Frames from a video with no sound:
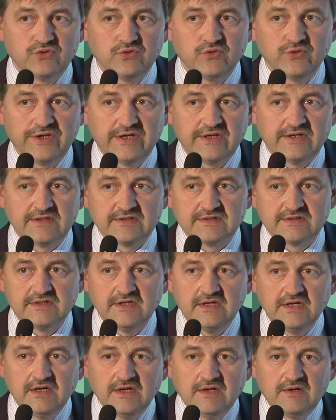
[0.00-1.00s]
years,
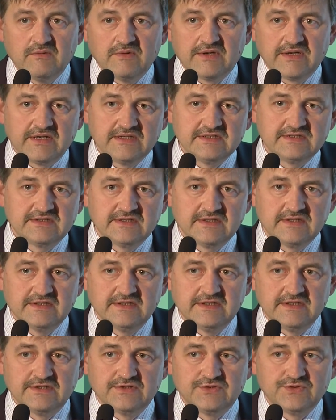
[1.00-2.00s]
when I
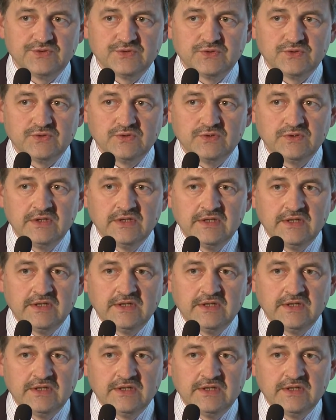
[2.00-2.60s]
started to